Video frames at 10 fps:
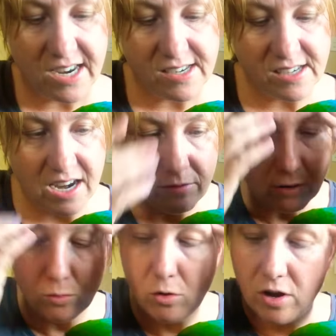then he's getting
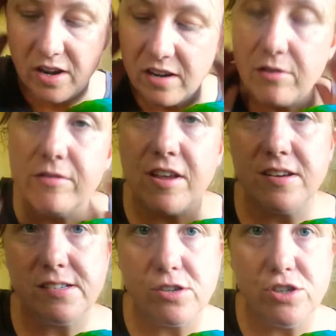reward and he'll
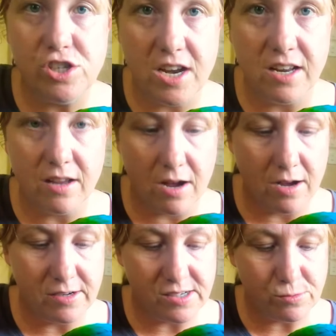start associating the
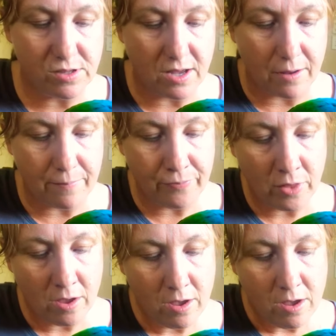harness with that.
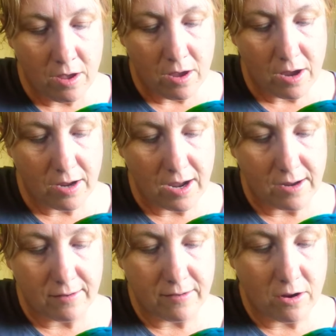Okay,
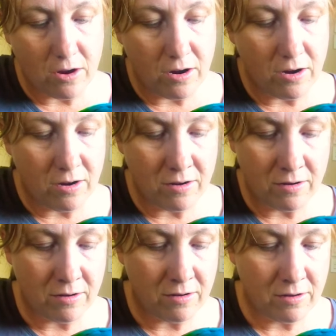so
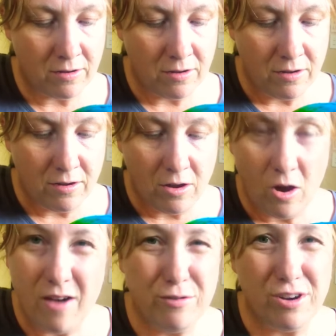
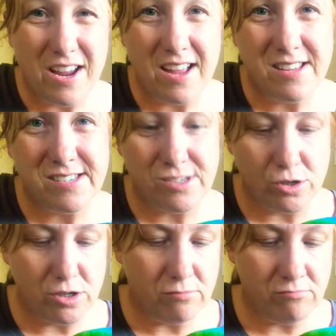I've already had this
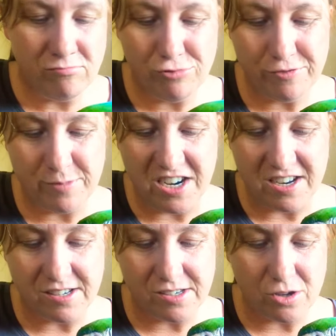on. We've been
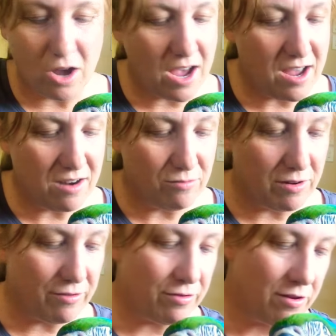outside and
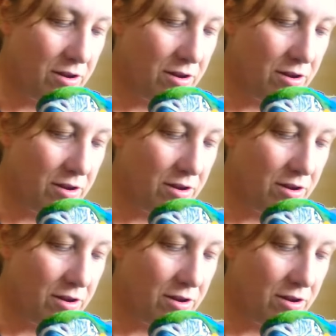we've